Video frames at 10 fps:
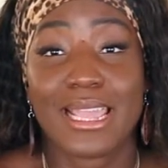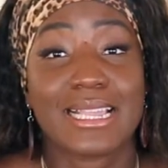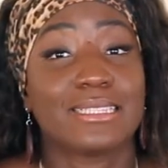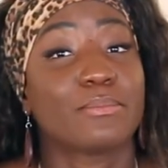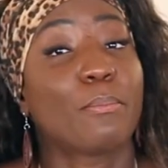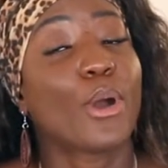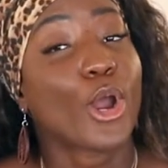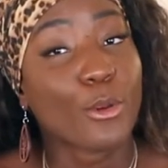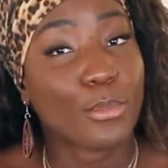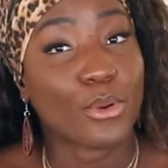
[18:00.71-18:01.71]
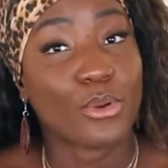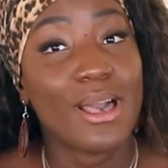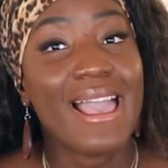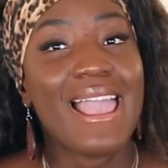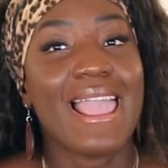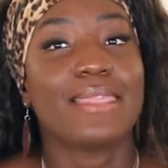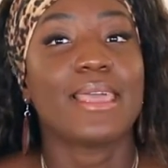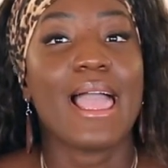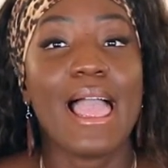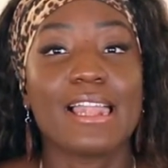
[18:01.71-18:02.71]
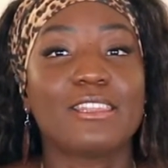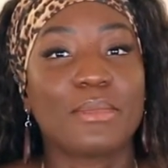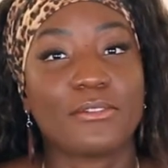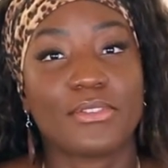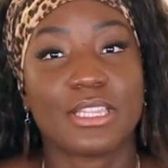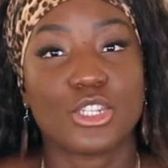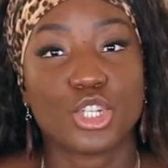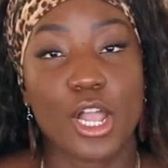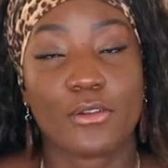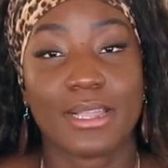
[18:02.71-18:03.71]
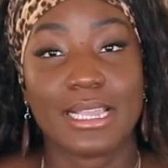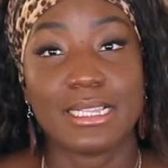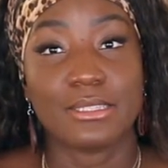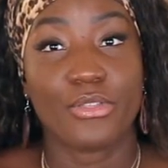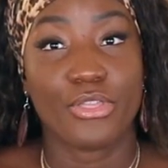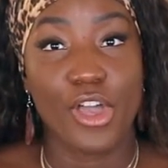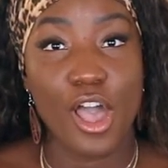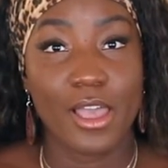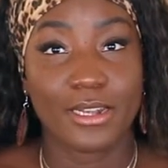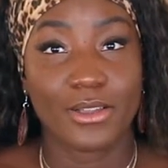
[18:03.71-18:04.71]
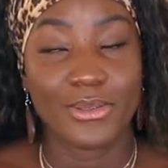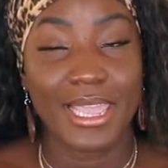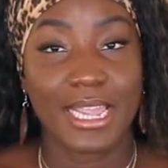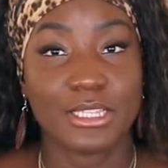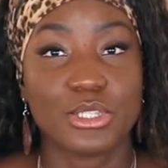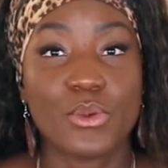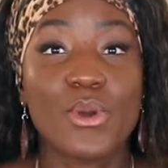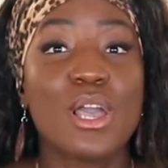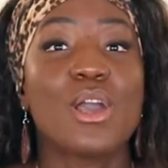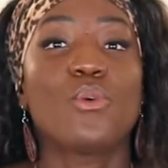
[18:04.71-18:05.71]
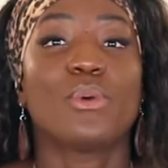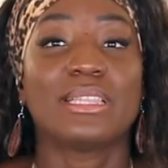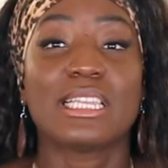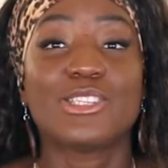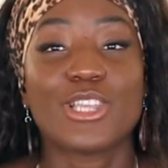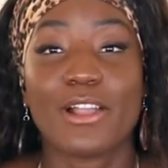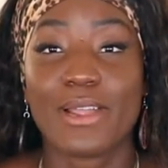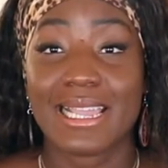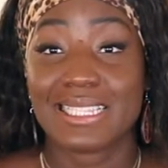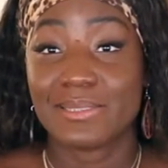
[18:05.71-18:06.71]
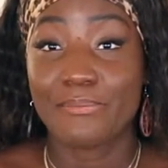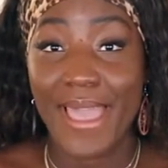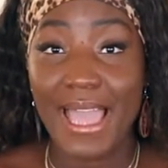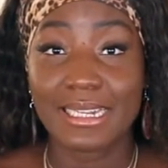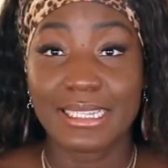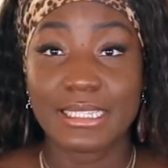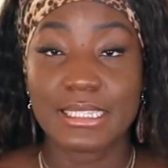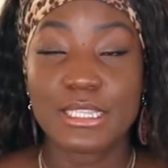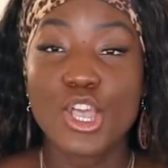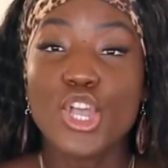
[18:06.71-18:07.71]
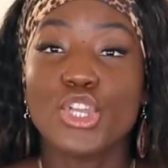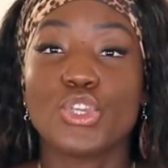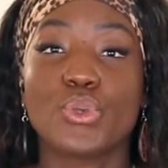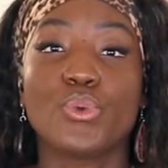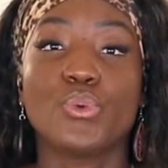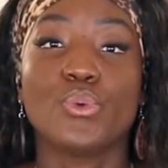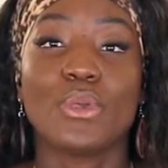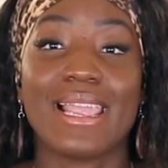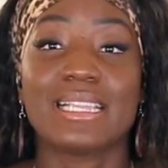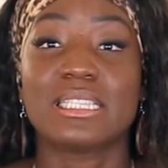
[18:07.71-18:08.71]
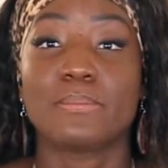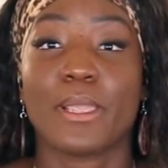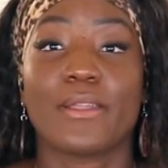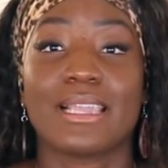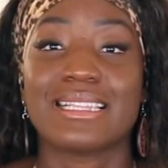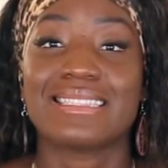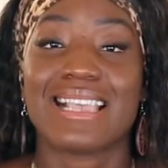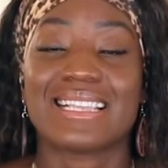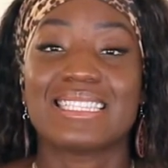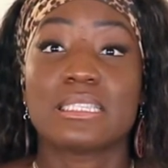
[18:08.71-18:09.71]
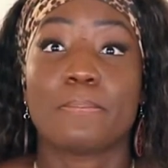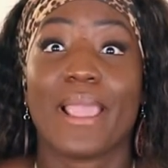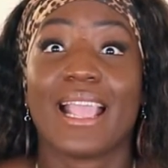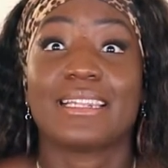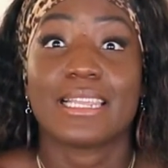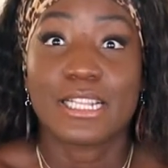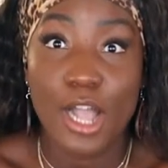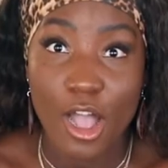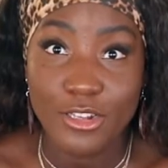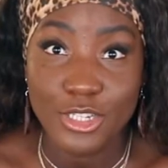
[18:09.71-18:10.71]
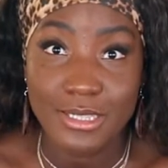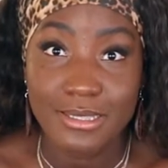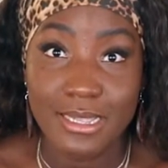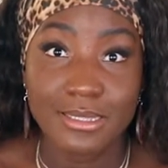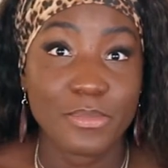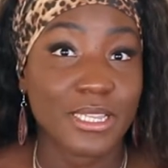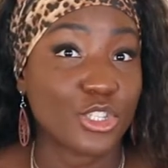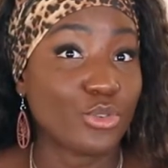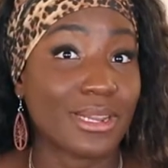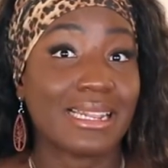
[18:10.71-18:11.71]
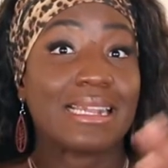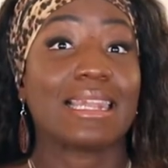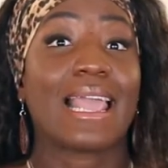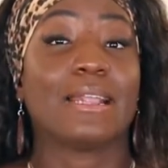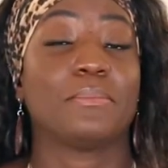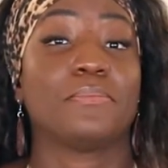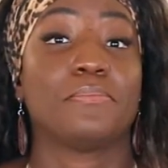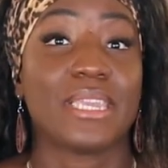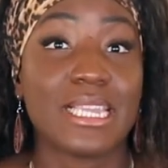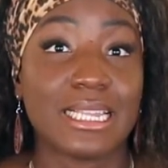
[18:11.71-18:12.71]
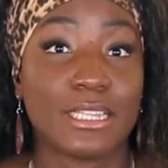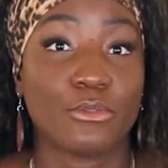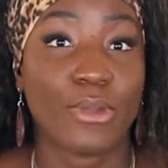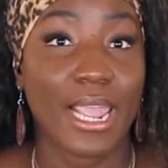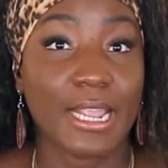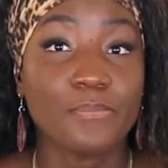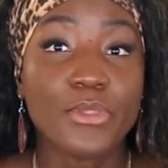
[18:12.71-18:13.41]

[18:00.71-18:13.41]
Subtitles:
is purple, and the element for this chakra is thought. Okay, so when this chakra is balanced, you experience expanded consciousness because you're an enlightened being, right?